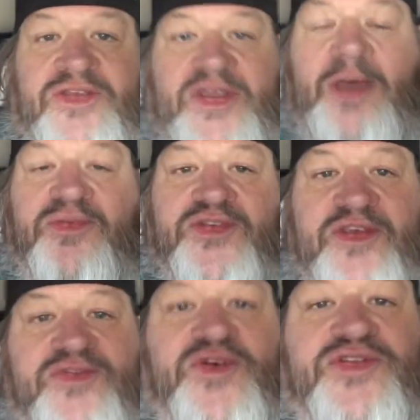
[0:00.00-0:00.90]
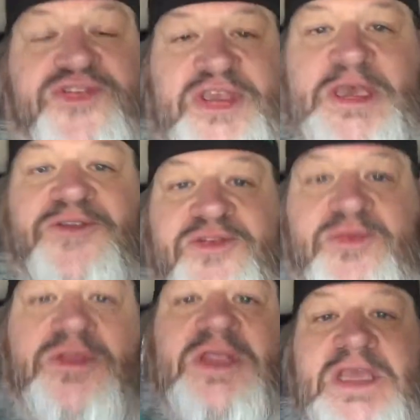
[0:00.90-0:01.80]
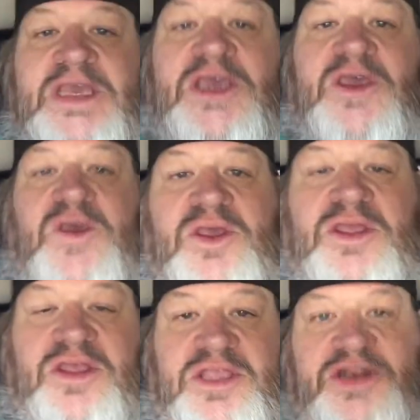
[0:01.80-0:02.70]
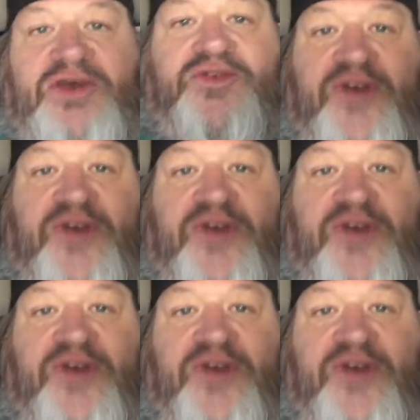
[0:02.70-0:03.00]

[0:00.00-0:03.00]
because I'm six foot six and you know